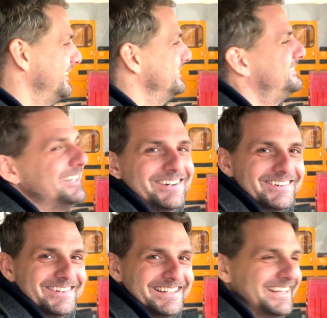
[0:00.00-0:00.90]

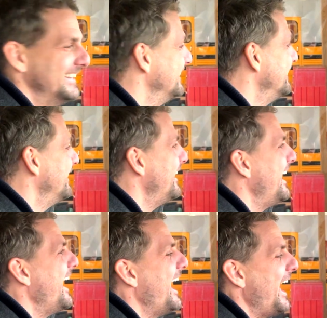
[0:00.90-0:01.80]
So,
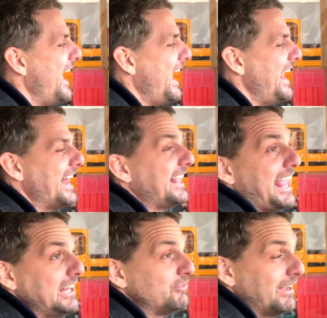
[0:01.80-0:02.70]
and I
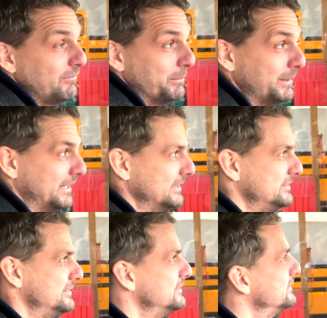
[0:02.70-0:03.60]
can't drive the
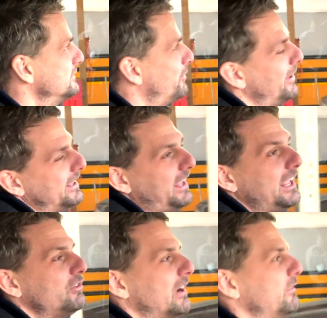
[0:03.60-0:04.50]
bus. Well, I
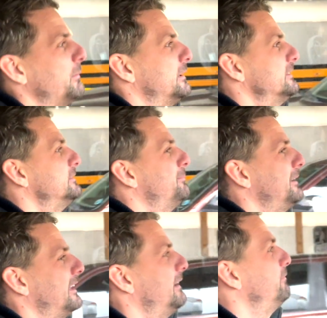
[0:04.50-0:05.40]
can drive the bus,
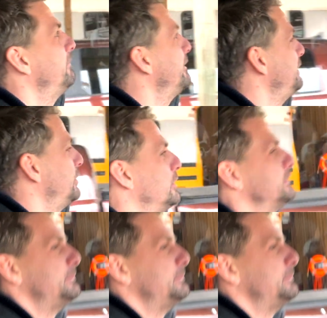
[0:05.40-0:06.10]
but I'm very nervous